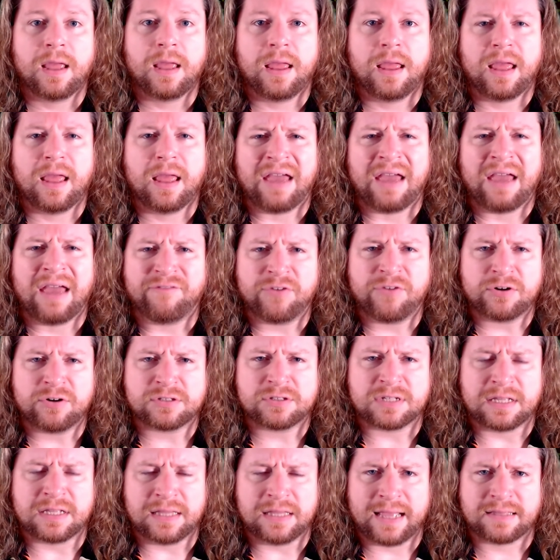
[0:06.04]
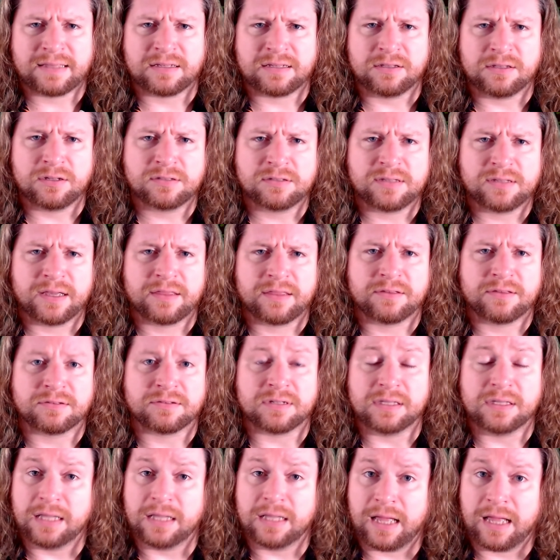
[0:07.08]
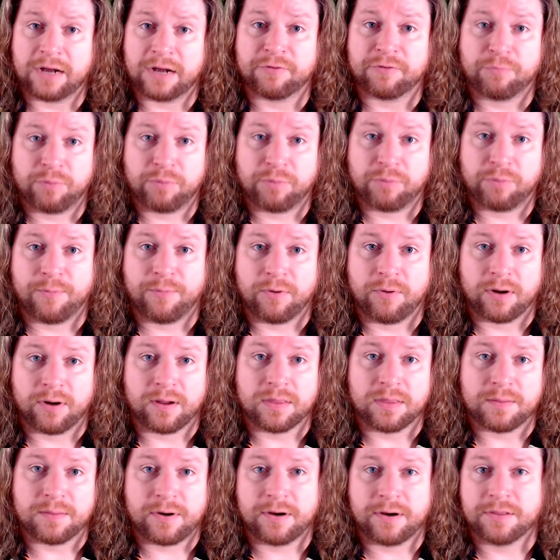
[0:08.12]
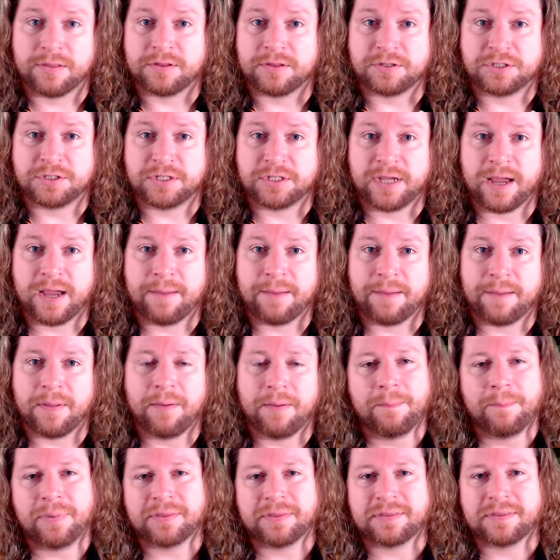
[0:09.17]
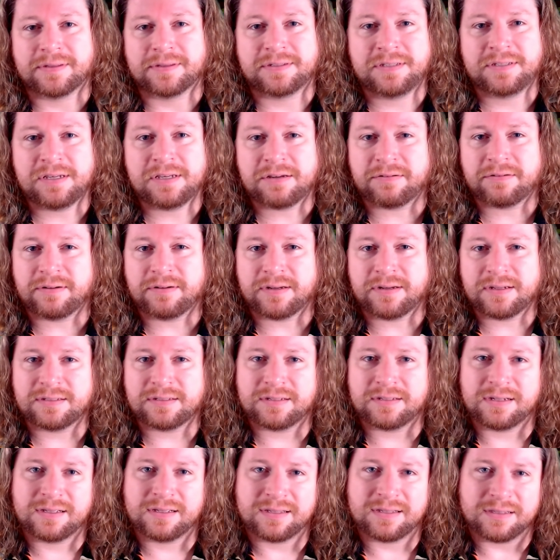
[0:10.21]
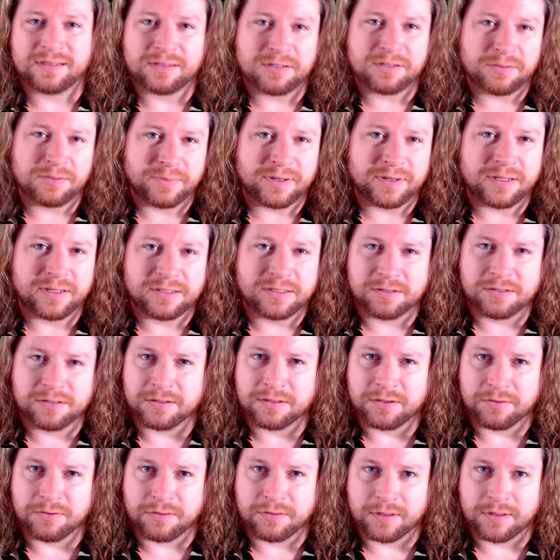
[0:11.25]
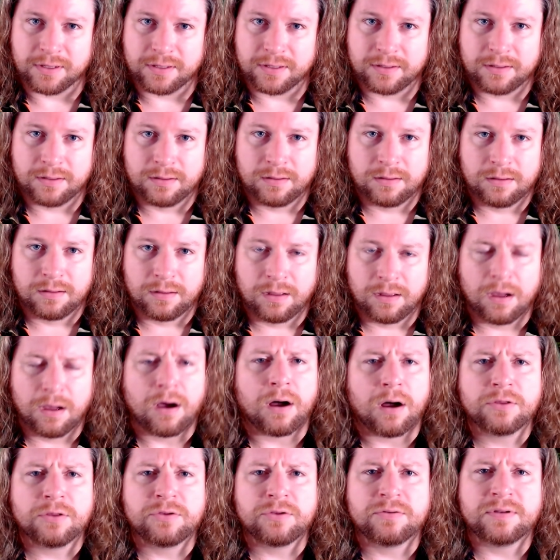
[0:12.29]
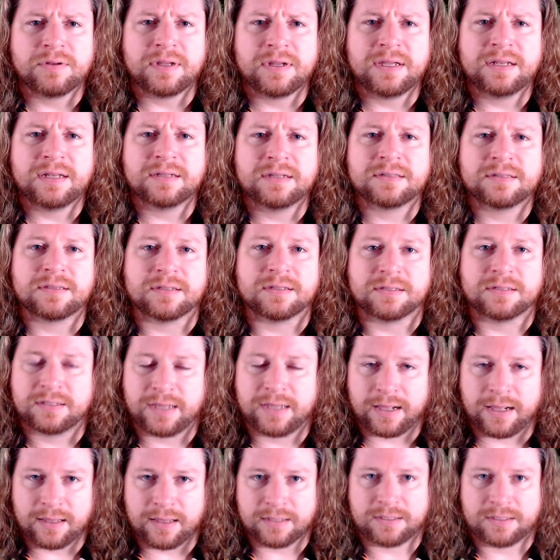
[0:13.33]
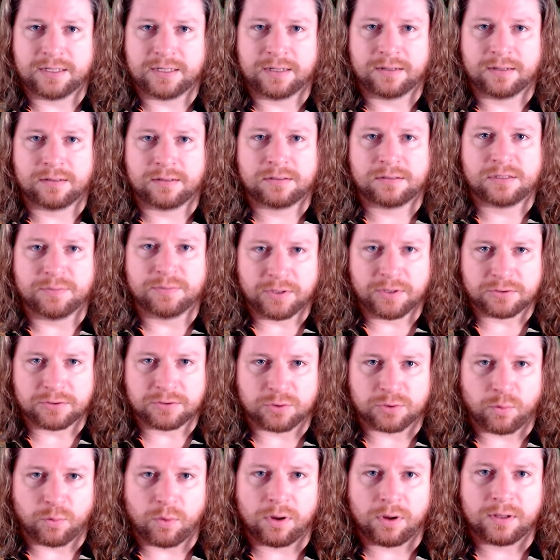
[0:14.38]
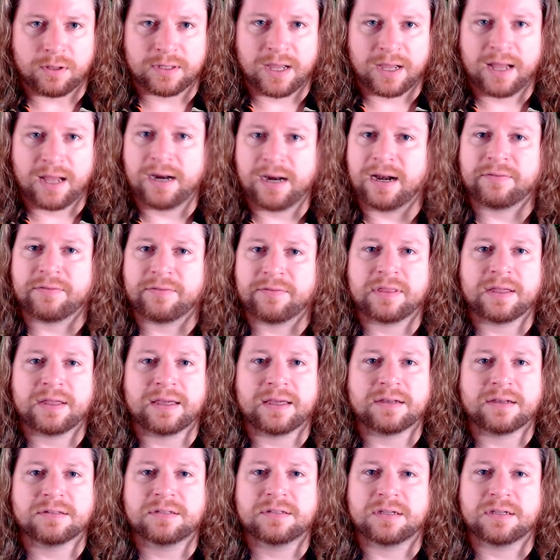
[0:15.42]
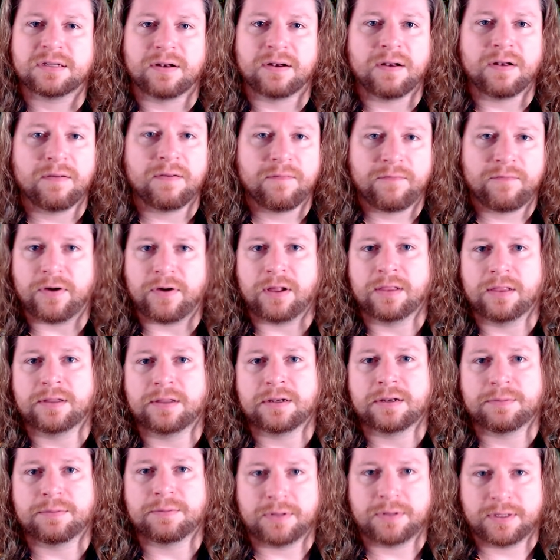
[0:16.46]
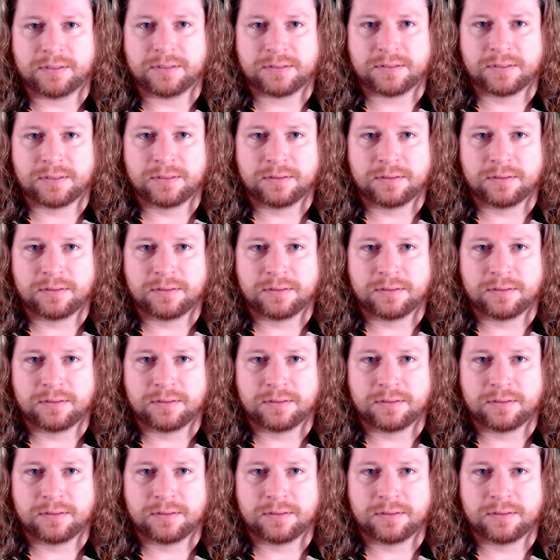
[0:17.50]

At first glance, it looks like there's a lot of prep work on the part of the GM, but the secret is it's a little bit easier than you think. All you need is the skeleton to build your world on, and everything else can fall into place.